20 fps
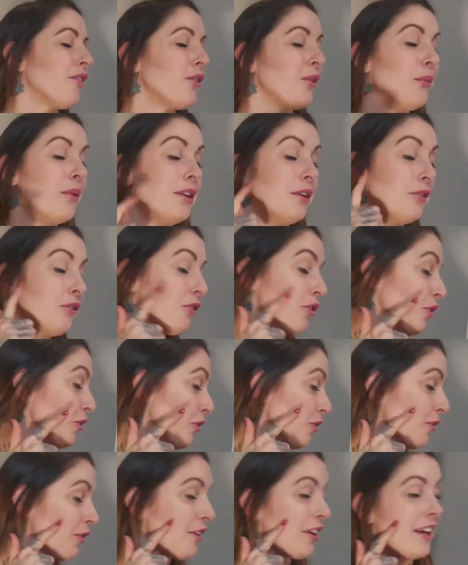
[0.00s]
So when you
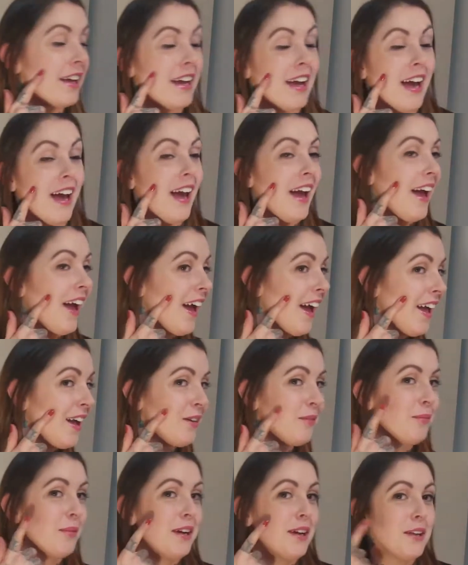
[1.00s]
turn, you're like, hey,
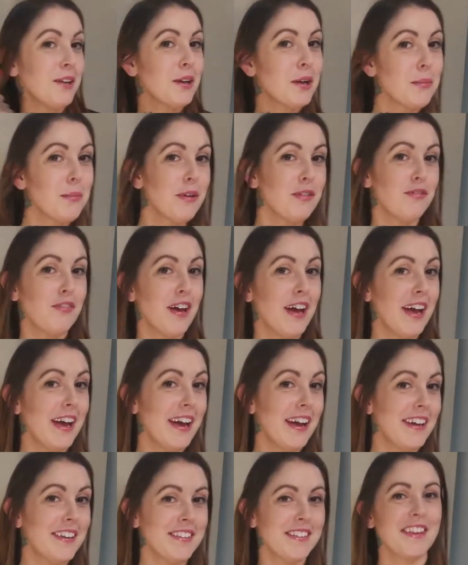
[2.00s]
everybody, look
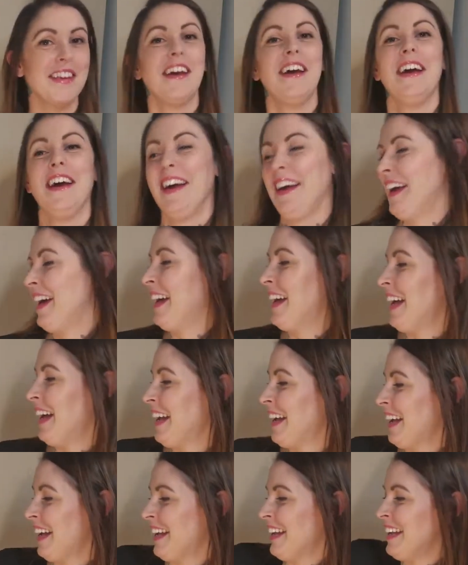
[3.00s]

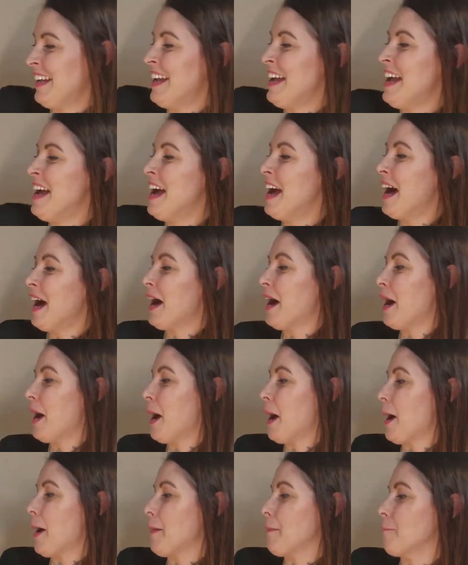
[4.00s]
at my
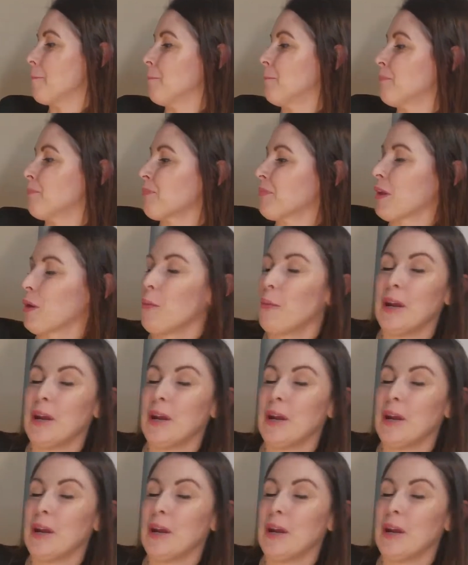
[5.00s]
face.